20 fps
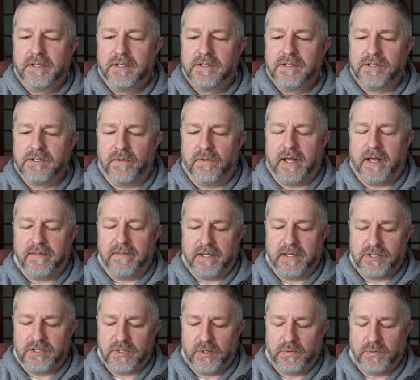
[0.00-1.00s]
so that they
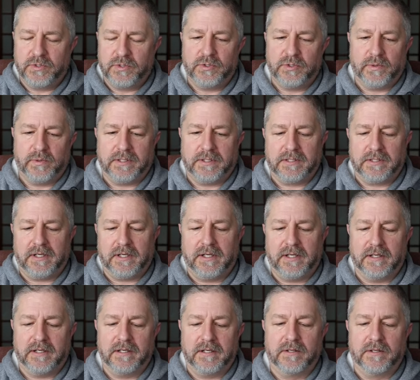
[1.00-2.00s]
don't do it
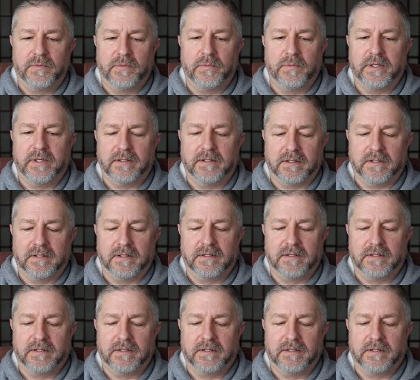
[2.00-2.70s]
in real